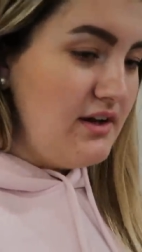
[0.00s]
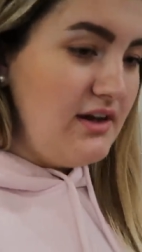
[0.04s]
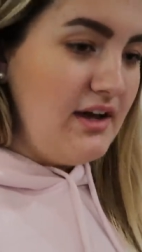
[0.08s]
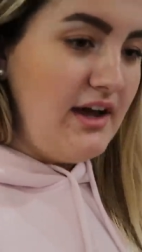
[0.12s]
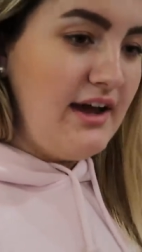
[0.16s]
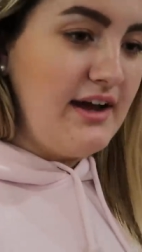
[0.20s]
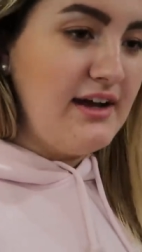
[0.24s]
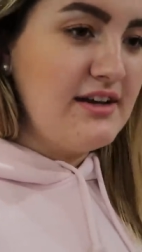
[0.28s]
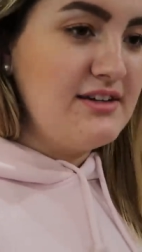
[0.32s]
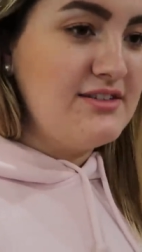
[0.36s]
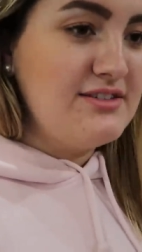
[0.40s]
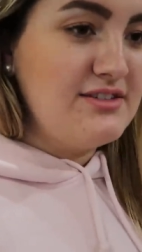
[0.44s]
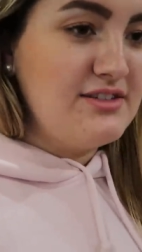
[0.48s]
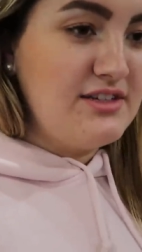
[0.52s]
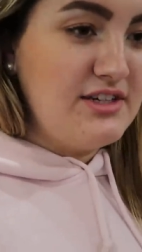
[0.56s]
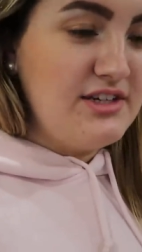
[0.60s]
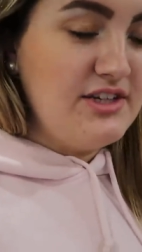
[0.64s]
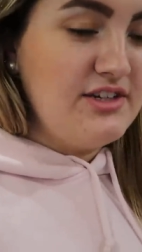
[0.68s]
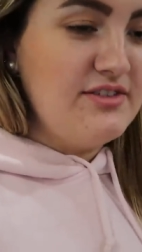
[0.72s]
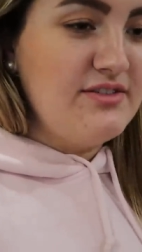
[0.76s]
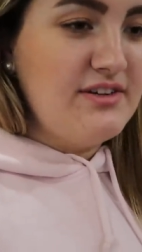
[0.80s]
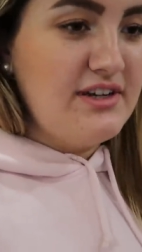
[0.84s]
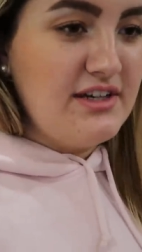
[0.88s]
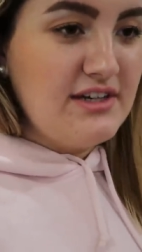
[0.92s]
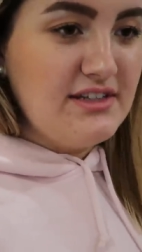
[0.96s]
had
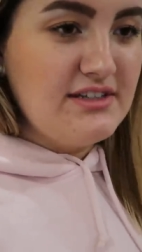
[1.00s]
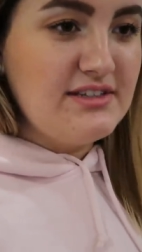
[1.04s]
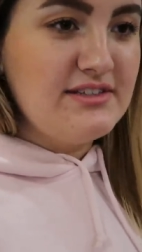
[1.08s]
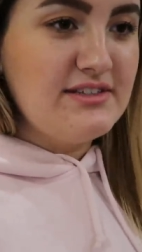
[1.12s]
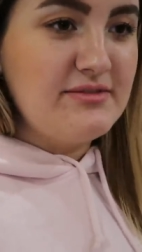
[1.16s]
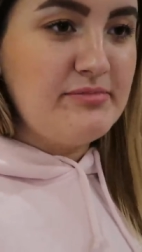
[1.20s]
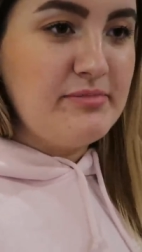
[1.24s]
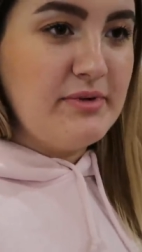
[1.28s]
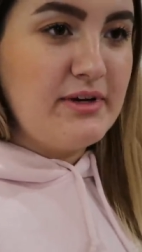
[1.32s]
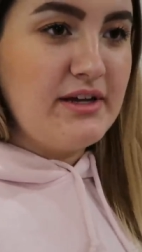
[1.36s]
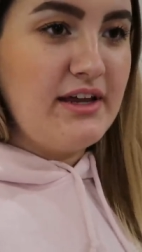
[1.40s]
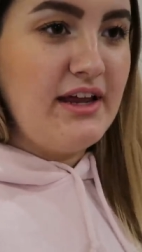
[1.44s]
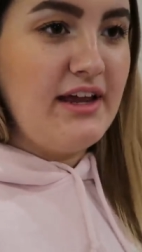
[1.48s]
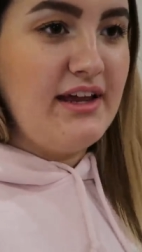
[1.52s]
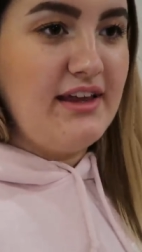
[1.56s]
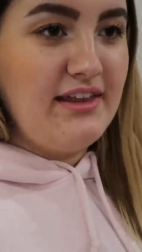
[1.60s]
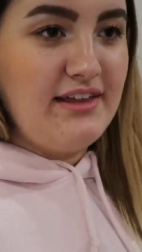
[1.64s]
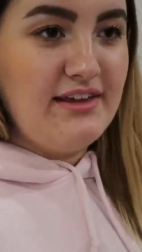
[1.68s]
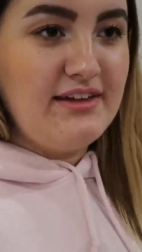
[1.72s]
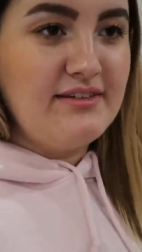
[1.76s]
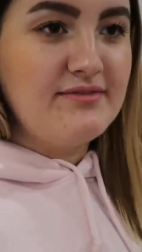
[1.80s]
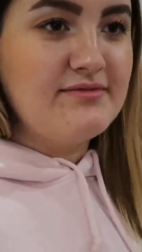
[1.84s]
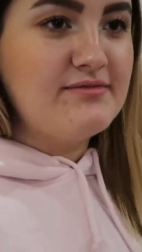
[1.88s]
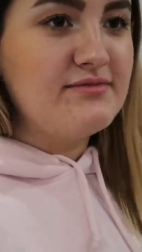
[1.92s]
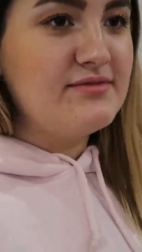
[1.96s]
cuteness, but
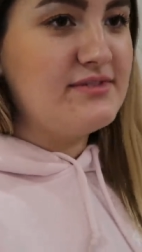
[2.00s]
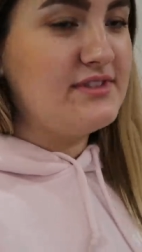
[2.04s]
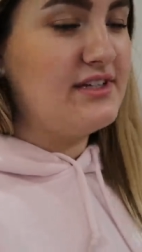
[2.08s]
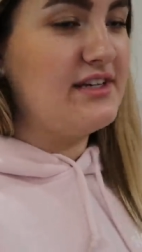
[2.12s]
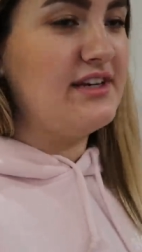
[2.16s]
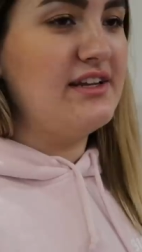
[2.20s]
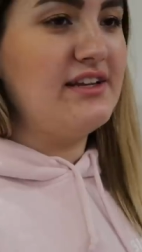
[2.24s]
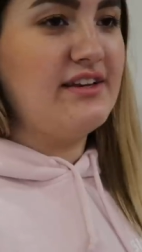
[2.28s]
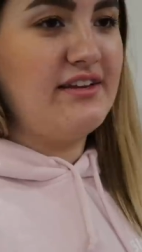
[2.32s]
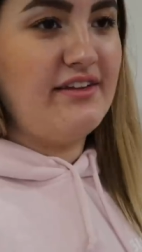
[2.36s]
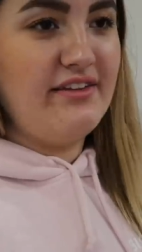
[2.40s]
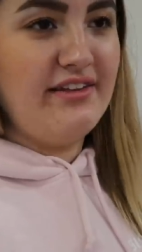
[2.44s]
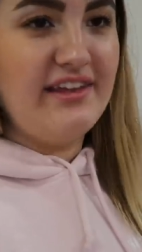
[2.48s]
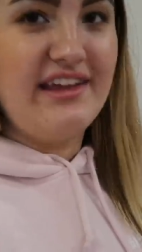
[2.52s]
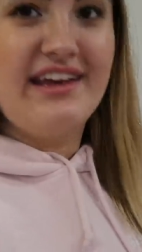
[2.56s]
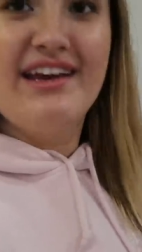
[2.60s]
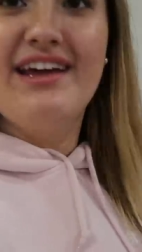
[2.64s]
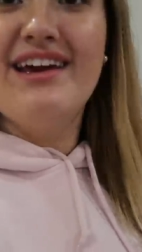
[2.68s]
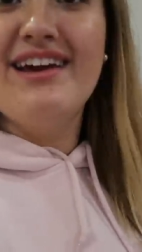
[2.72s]
Haley didn't clean